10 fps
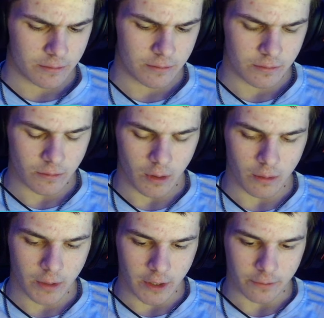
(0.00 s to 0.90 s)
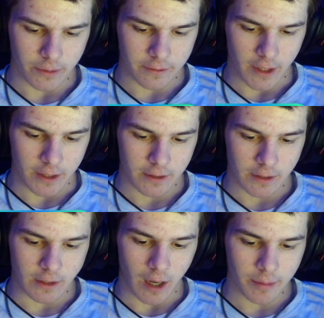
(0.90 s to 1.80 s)
What else was that?
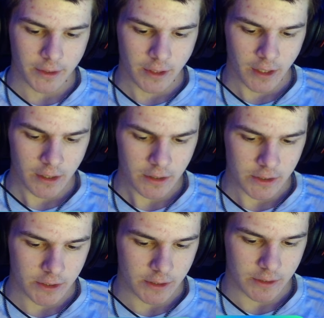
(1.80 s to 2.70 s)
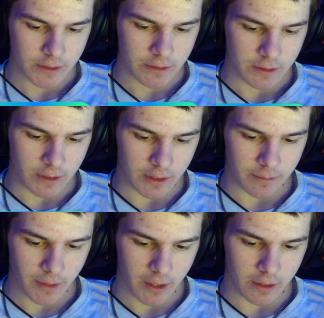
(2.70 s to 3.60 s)
Goblin Cage.
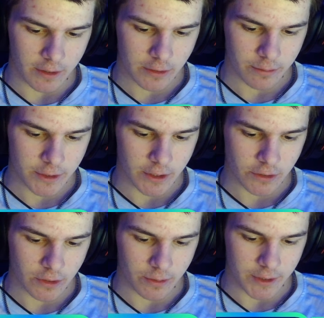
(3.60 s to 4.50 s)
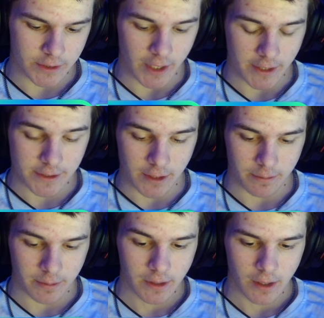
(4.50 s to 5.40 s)
I'm not 100% sure what this deck's gonna
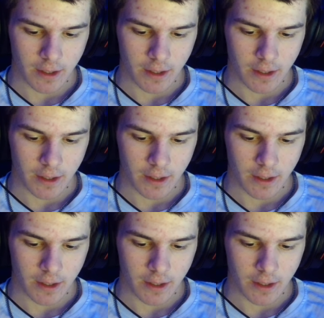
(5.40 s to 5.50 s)
be.